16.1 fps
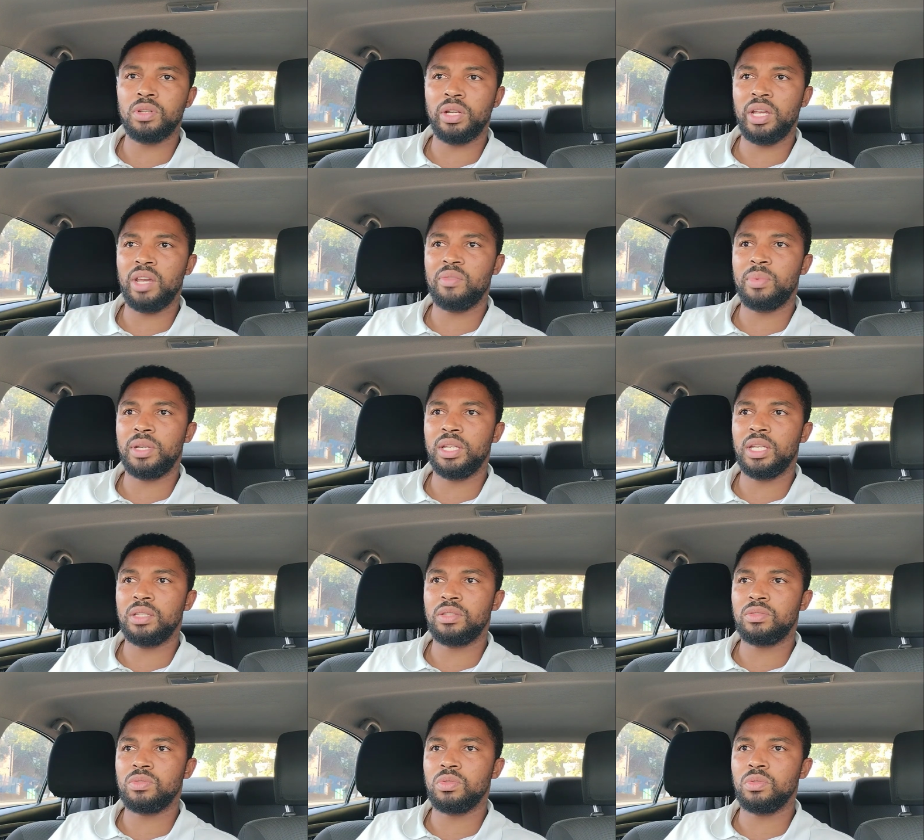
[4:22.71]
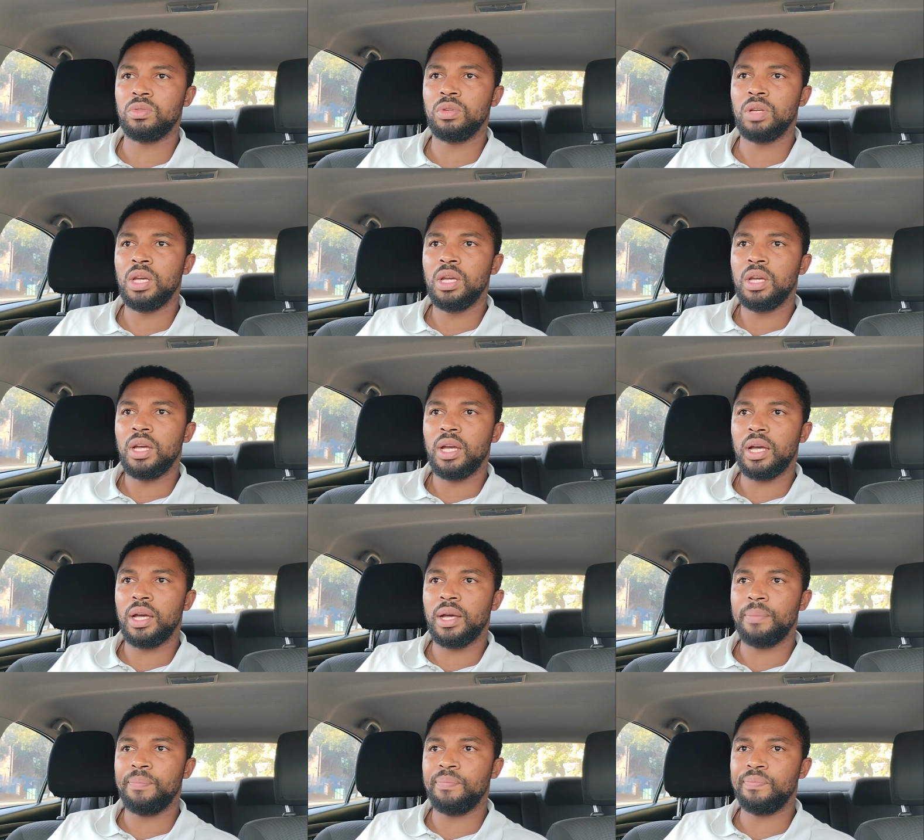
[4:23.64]
Not everybody gets to
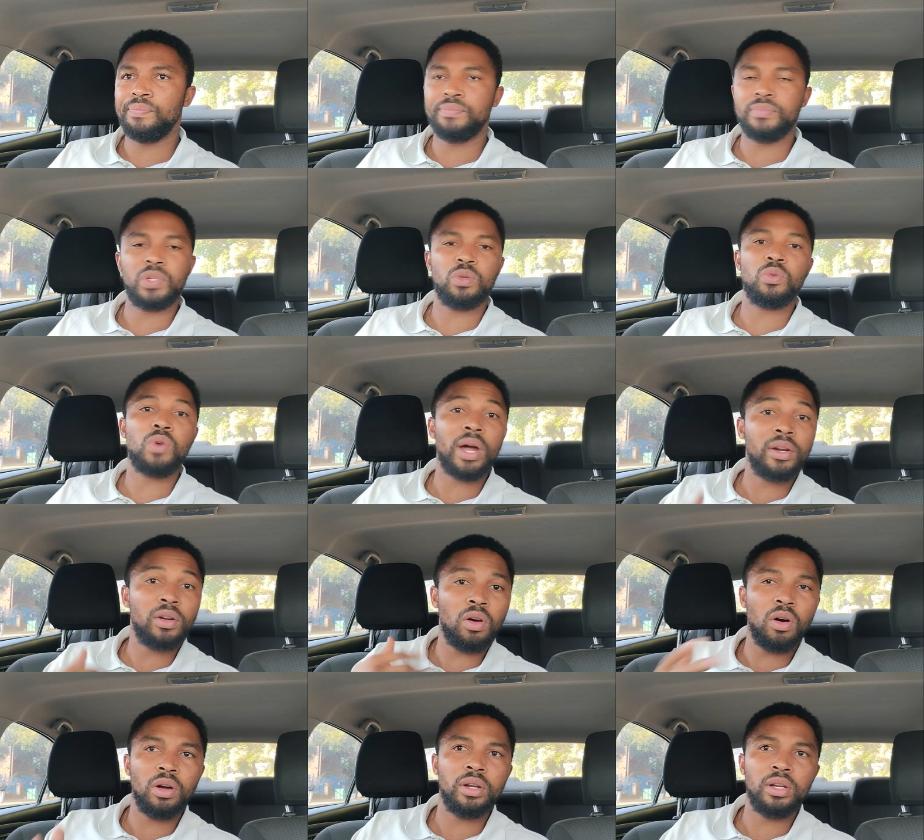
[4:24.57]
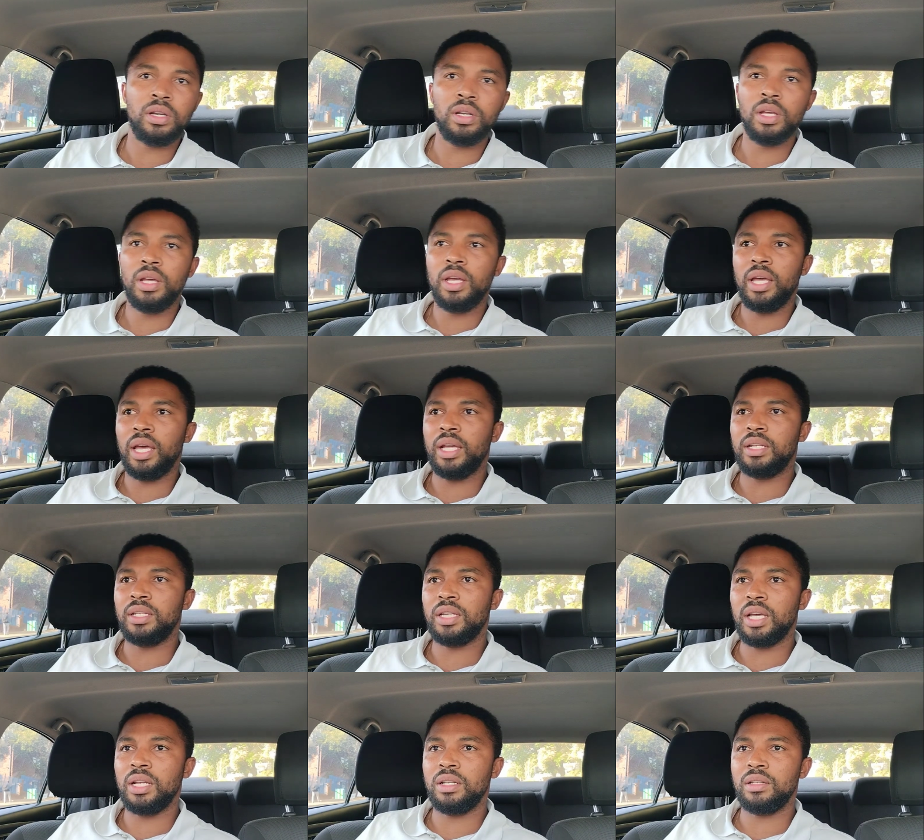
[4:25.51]
um, run on
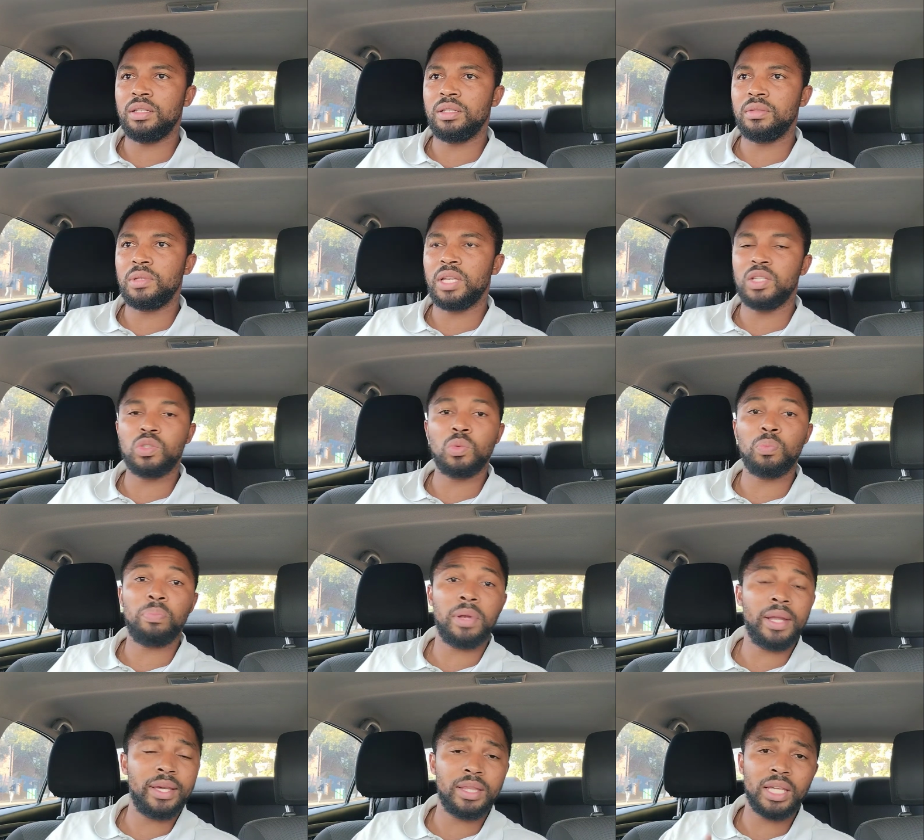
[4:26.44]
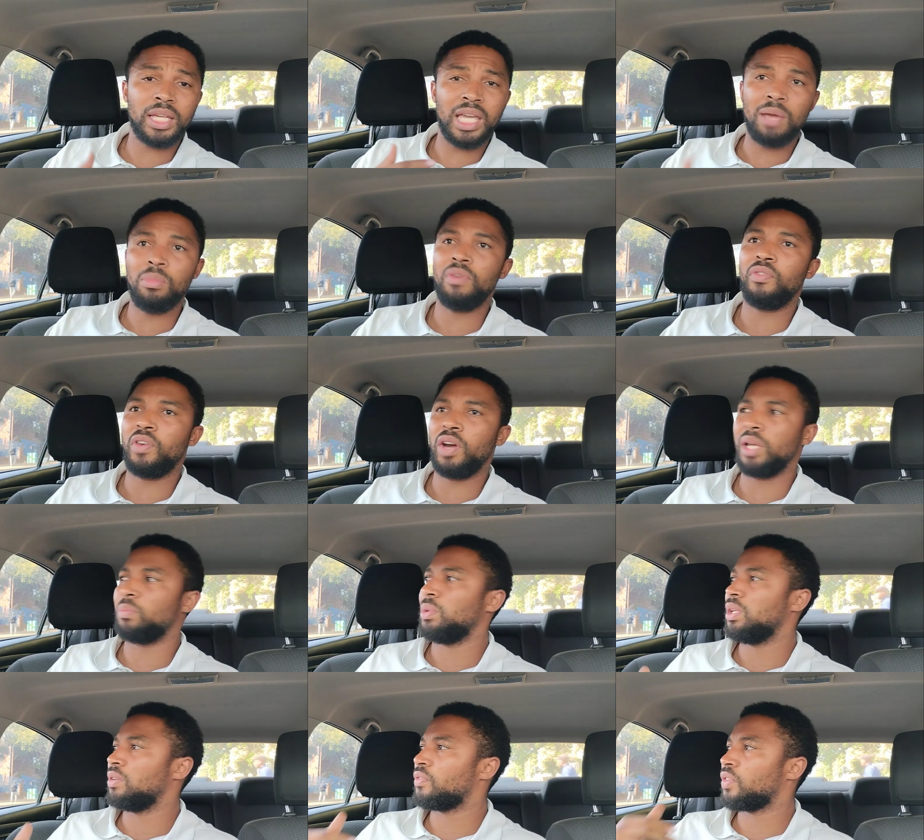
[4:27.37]
and and get to play the game of
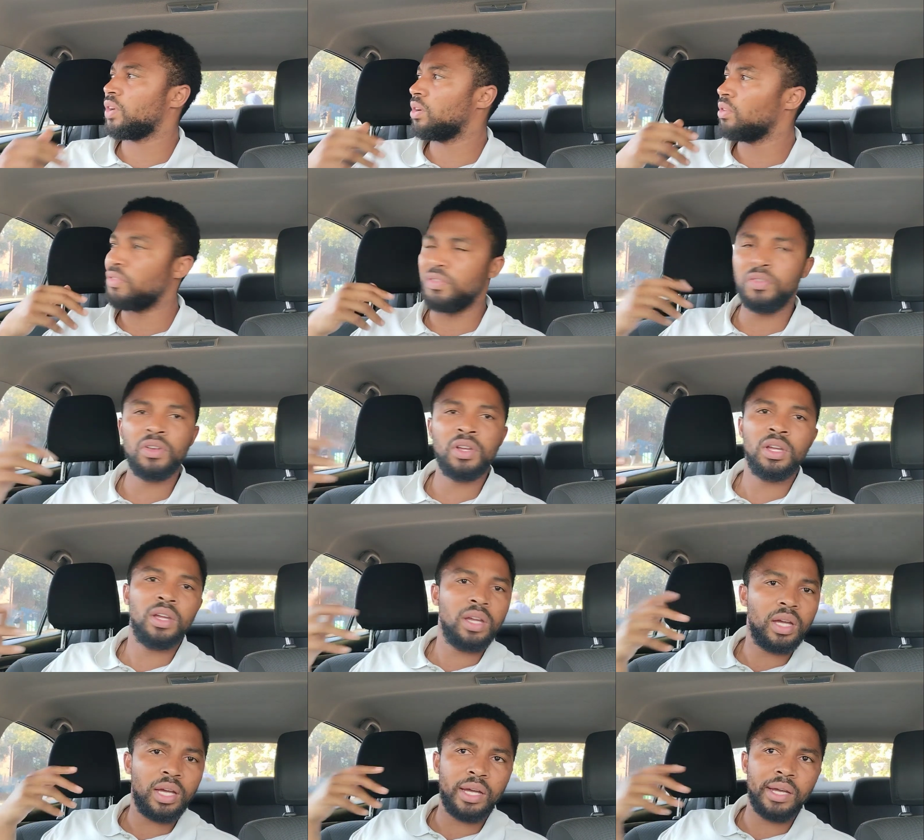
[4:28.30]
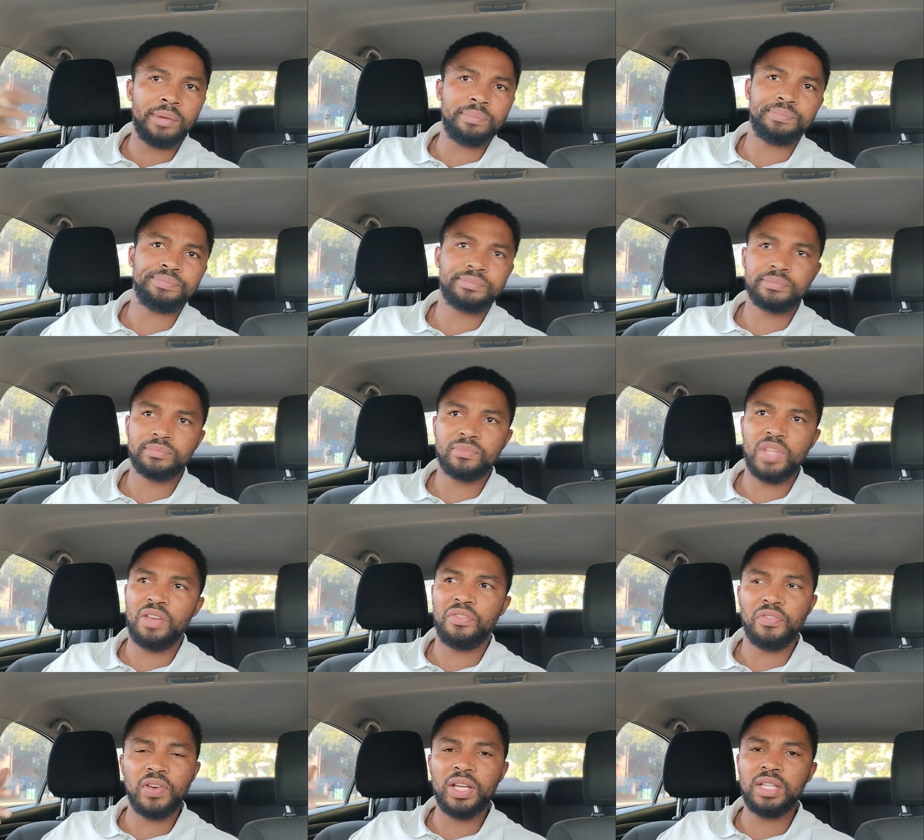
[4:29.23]
rugby in front of um,
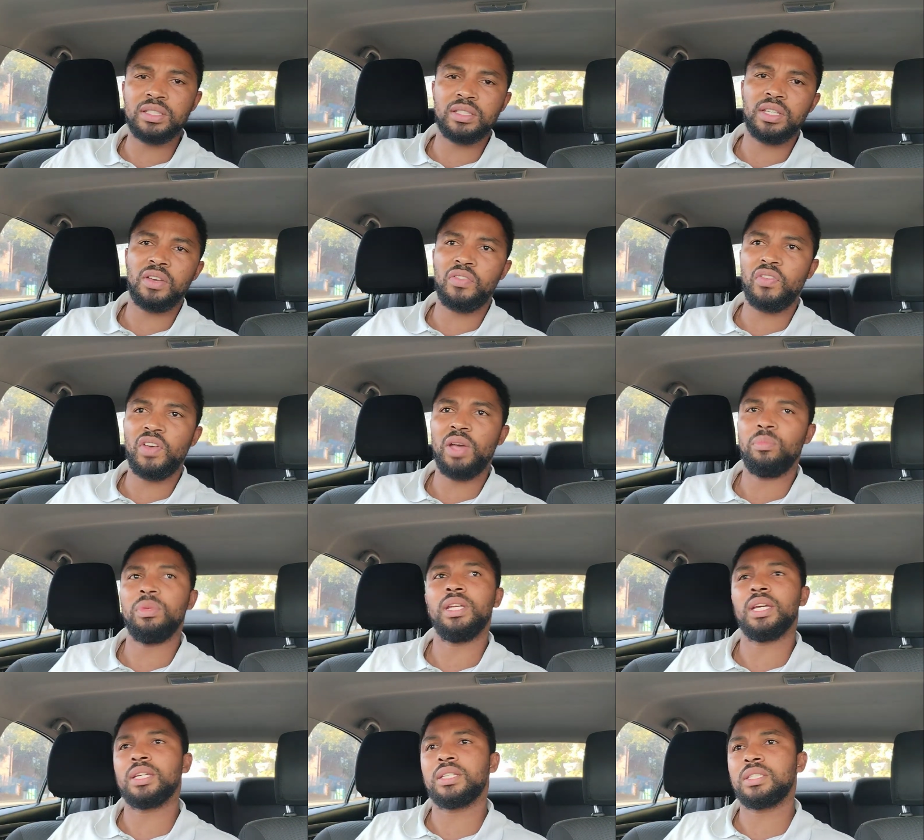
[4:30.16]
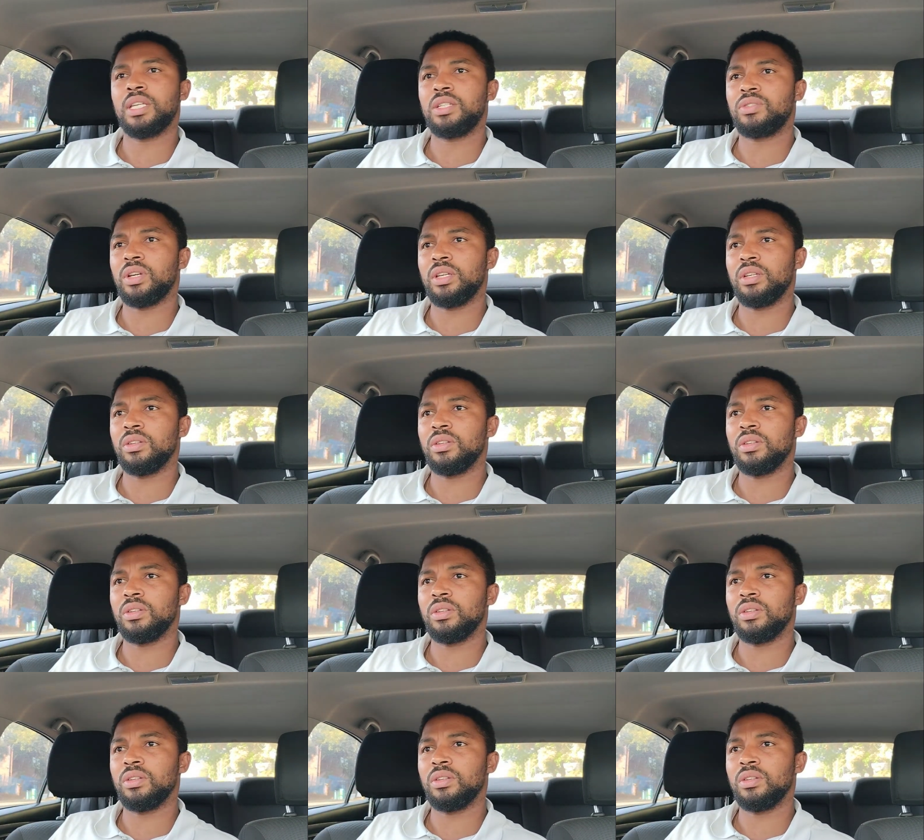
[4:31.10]
their friends, their family, etc.